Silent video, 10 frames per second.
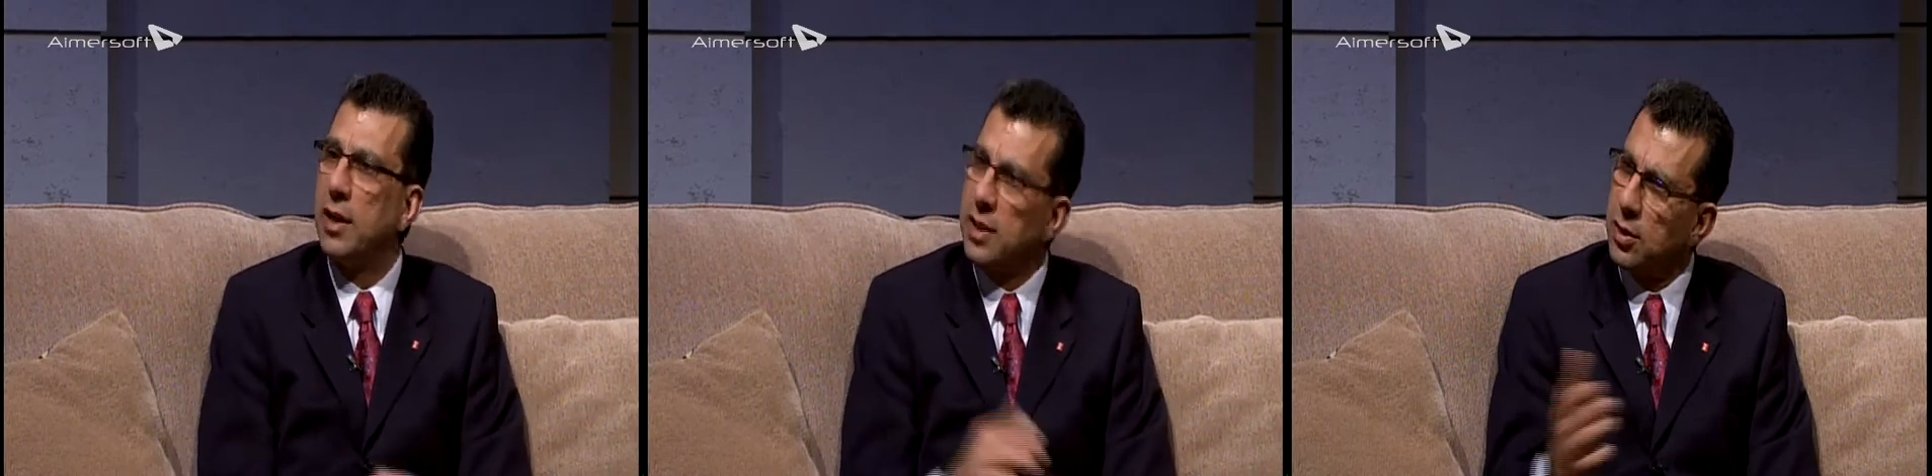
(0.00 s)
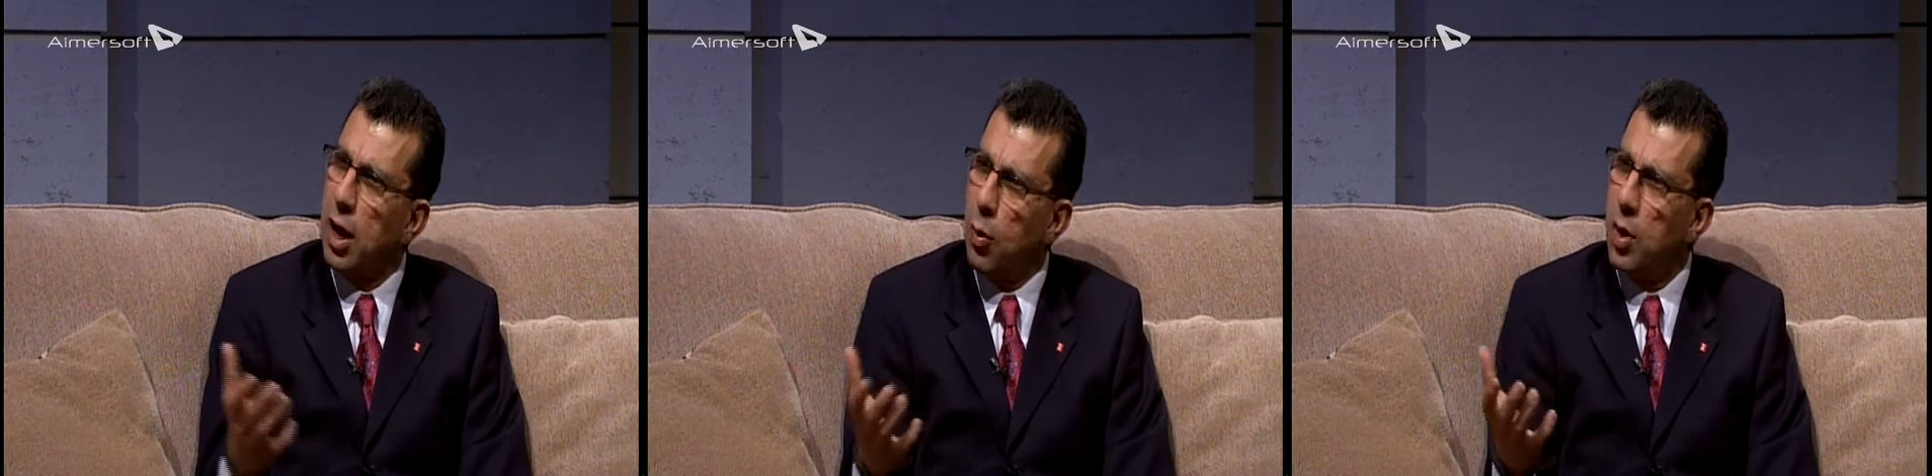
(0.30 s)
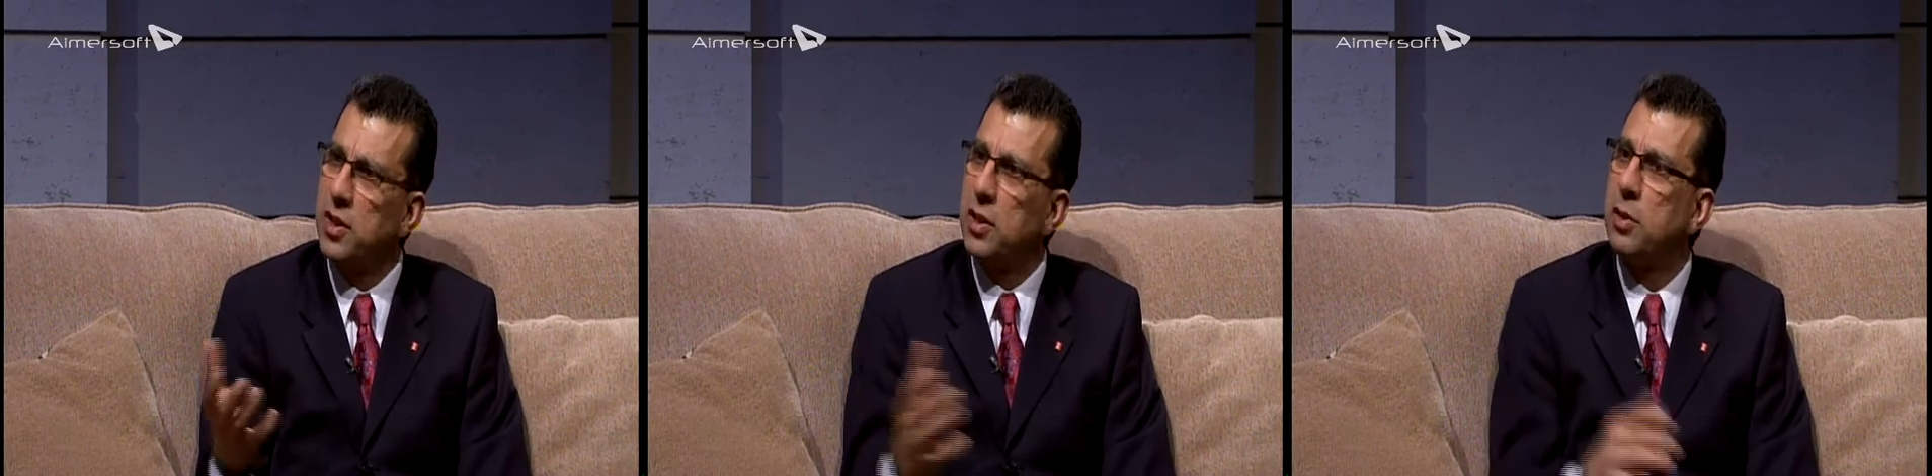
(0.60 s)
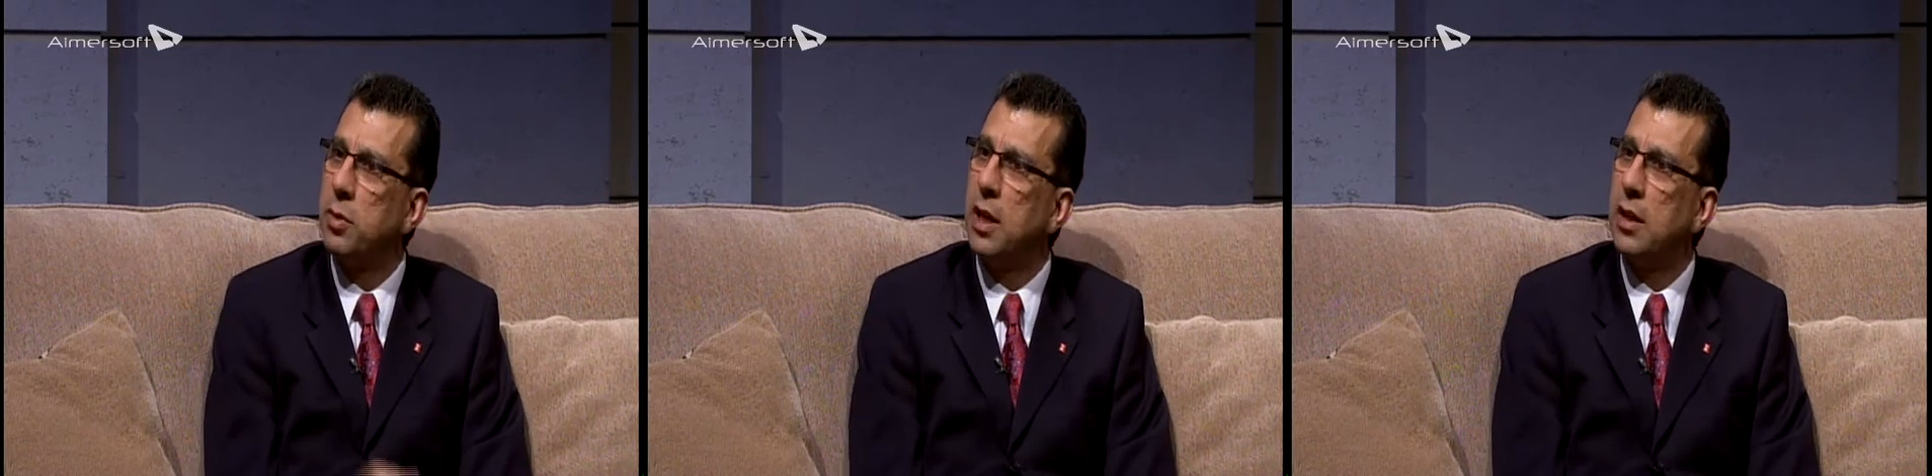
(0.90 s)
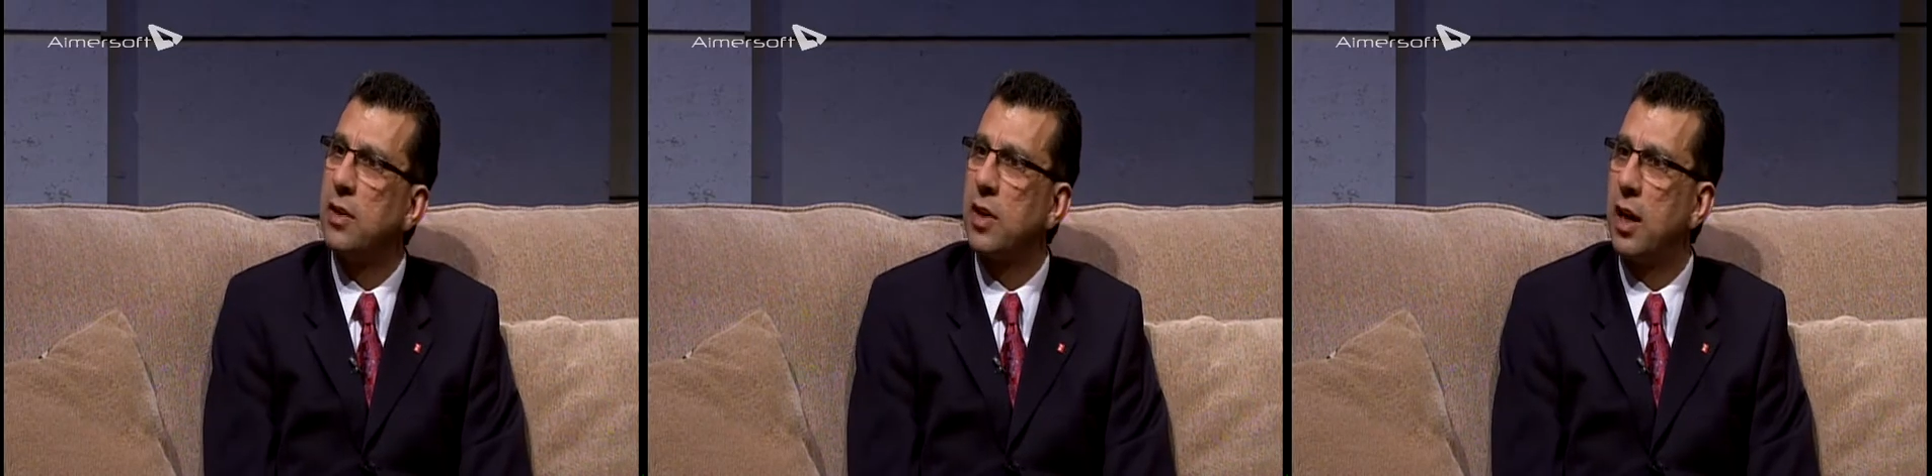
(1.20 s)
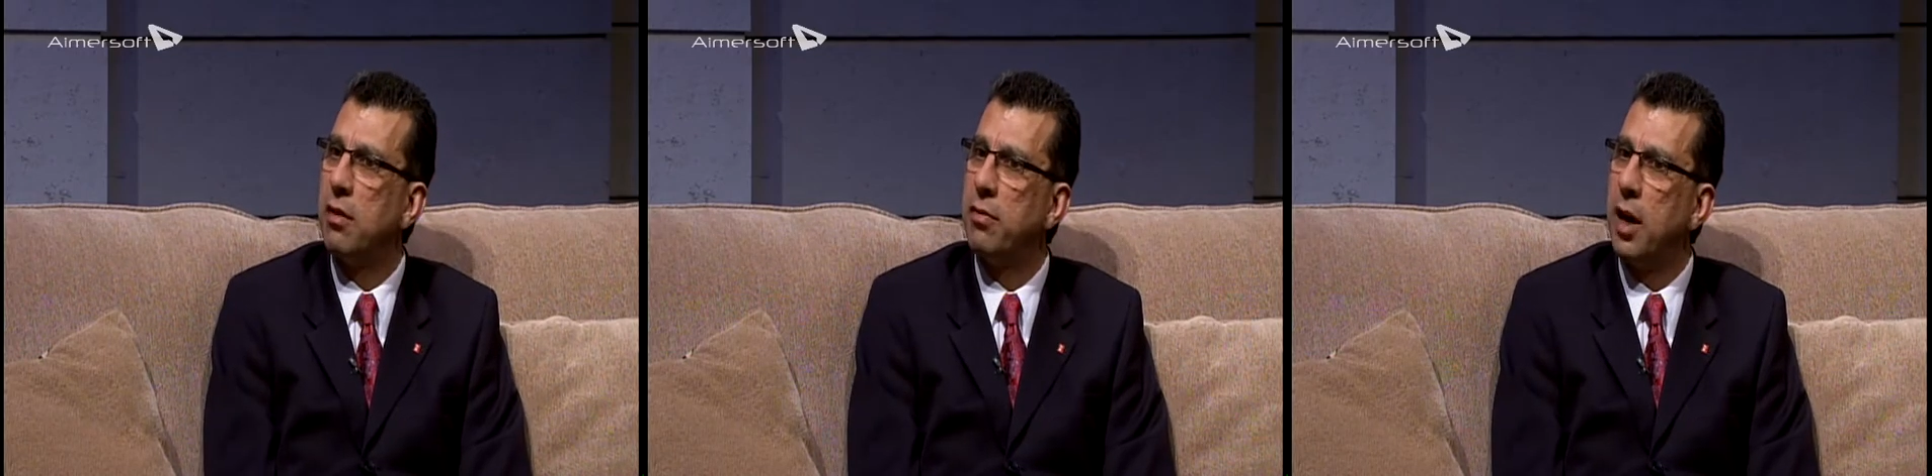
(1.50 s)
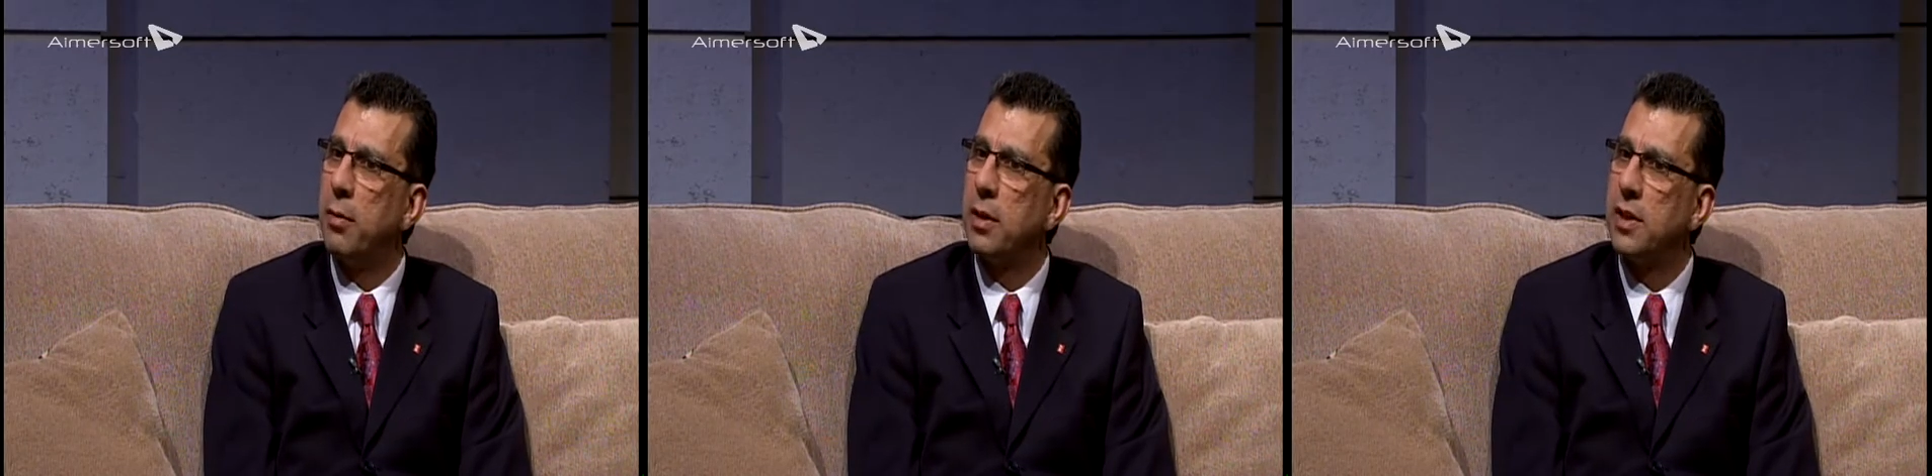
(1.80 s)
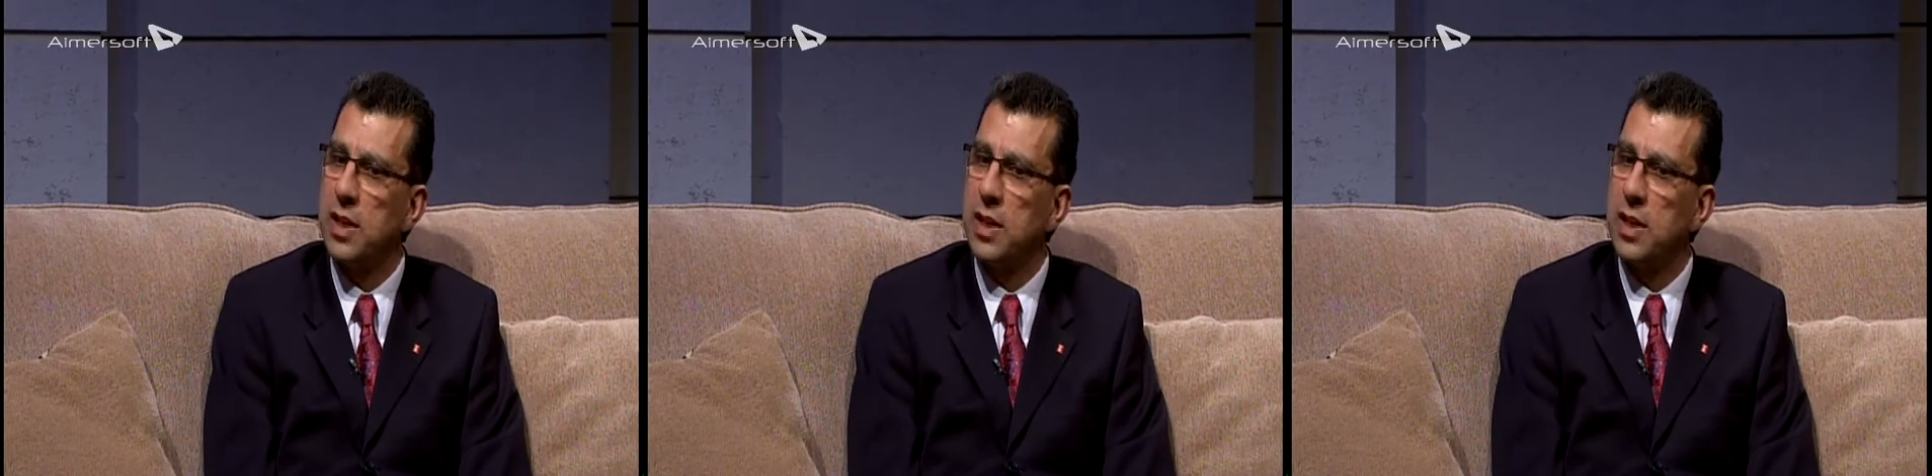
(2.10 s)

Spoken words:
said, so how was it to be in this kind of environment?